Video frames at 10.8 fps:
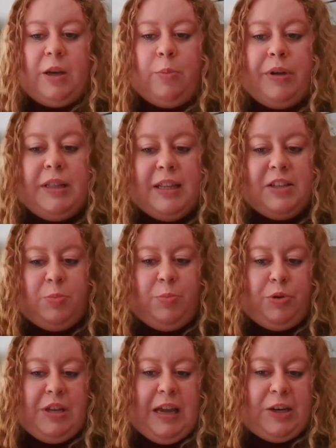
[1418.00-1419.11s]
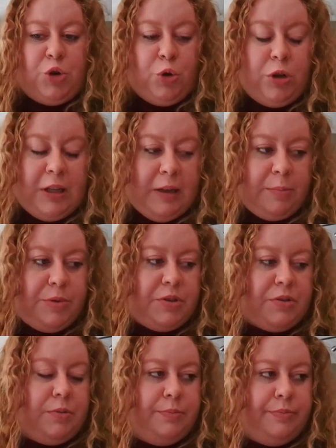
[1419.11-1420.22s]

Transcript: Can we list potential clubs?